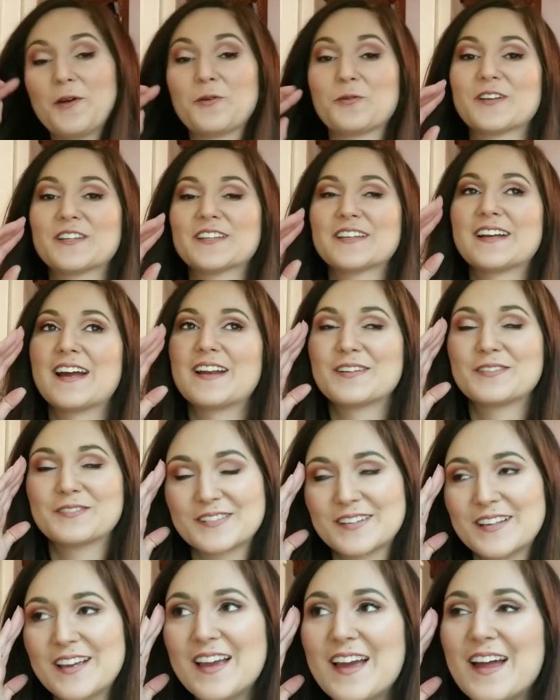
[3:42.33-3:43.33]
Really, I
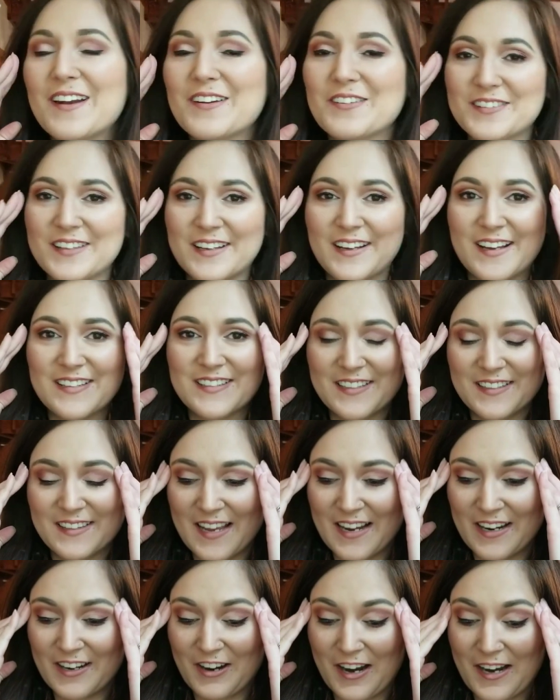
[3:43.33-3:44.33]
don't think I did
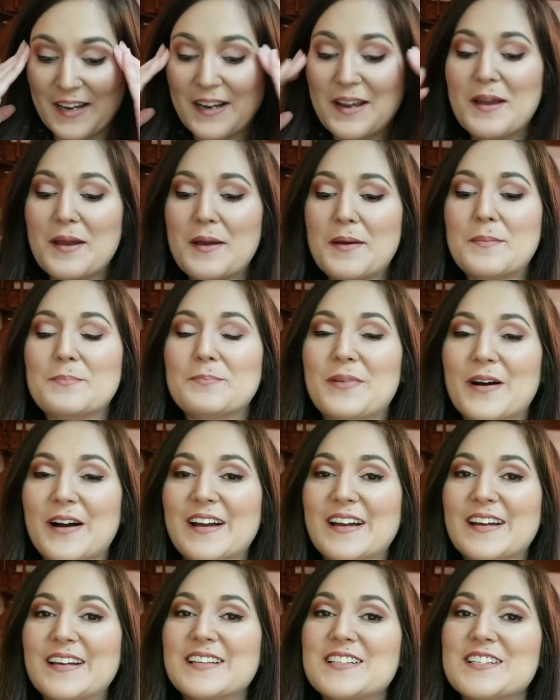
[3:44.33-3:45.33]
that great,
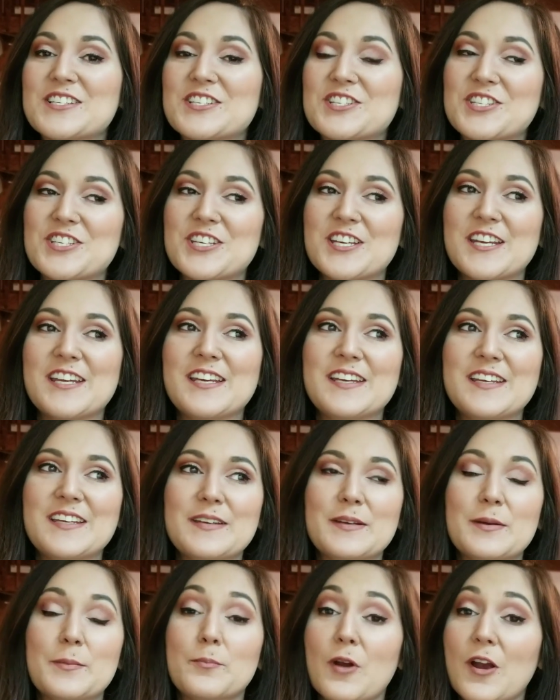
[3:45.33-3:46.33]
but
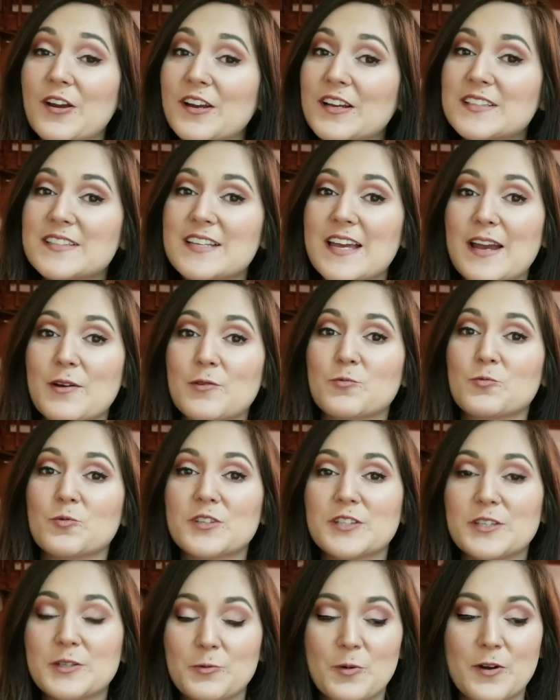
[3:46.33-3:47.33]
she broke it down
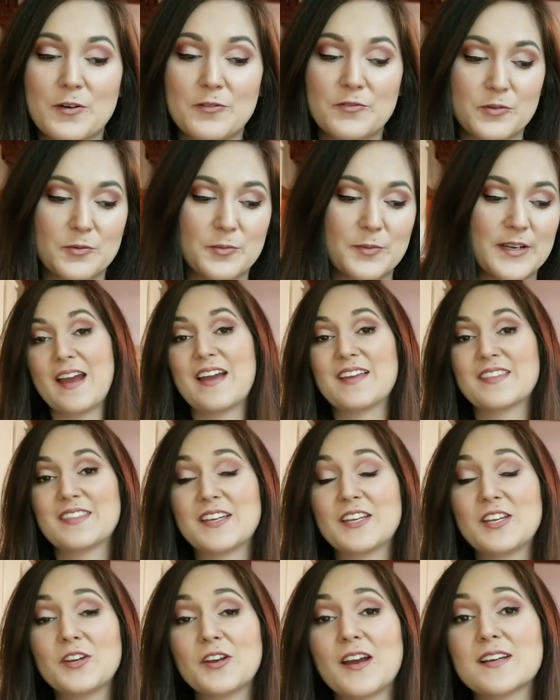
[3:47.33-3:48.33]
really well for me. I
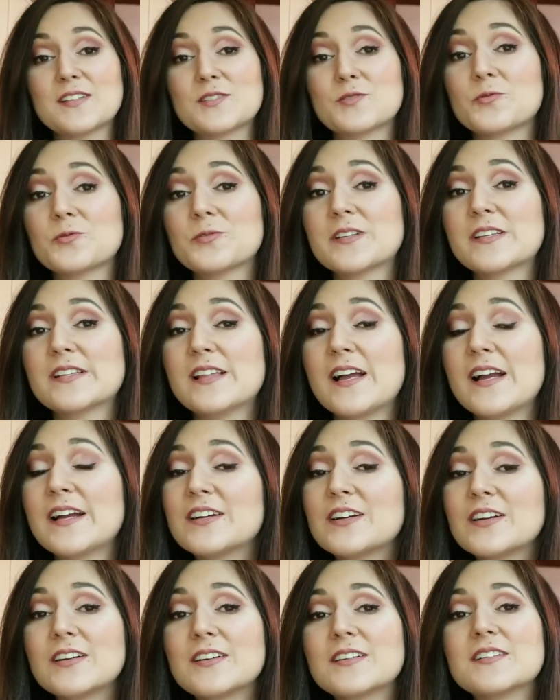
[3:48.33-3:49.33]
think you guys will really like
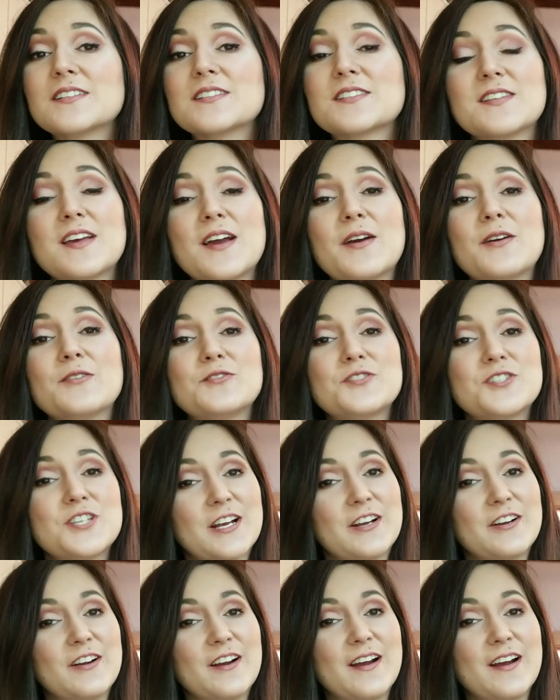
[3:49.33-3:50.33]
her, so check her